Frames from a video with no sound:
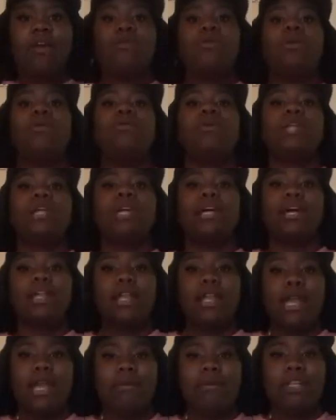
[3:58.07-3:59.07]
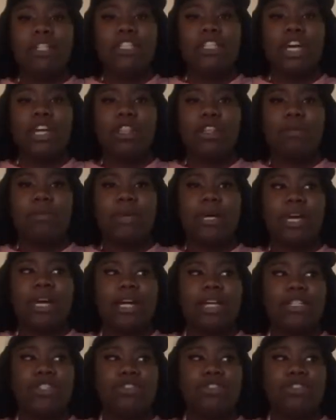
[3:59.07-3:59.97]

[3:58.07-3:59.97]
we wouldn't claim each other, because